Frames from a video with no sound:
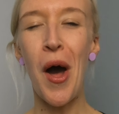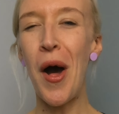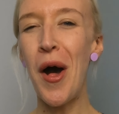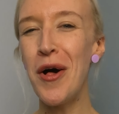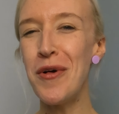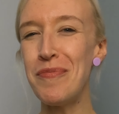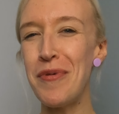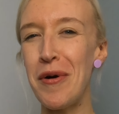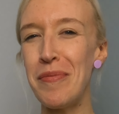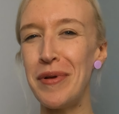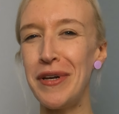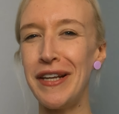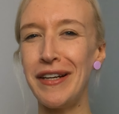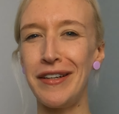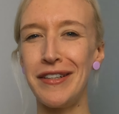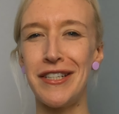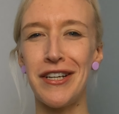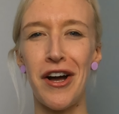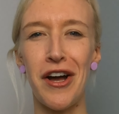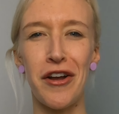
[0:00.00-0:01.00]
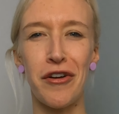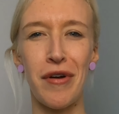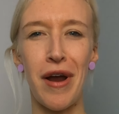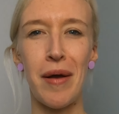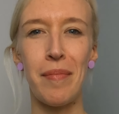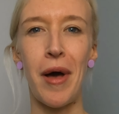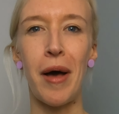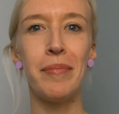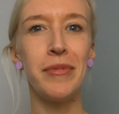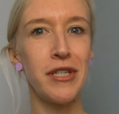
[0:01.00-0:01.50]
I'll pop a little
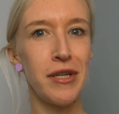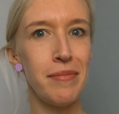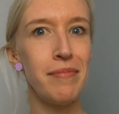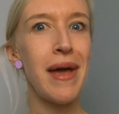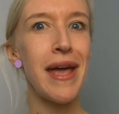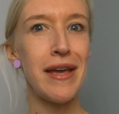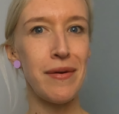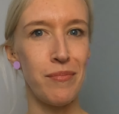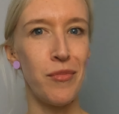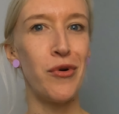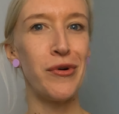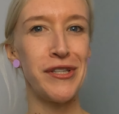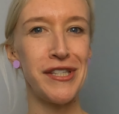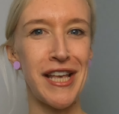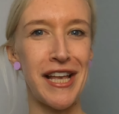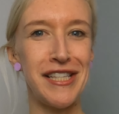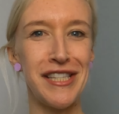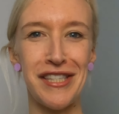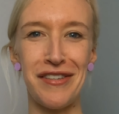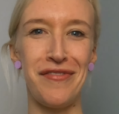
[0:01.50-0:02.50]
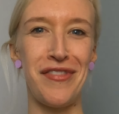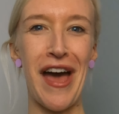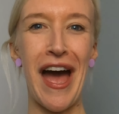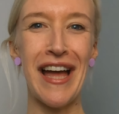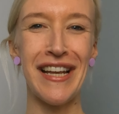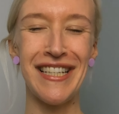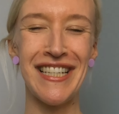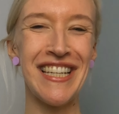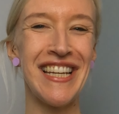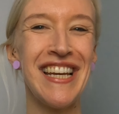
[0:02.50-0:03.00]
diagram up to make more sense of
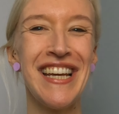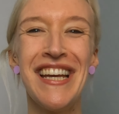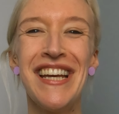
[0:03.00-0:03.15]
that.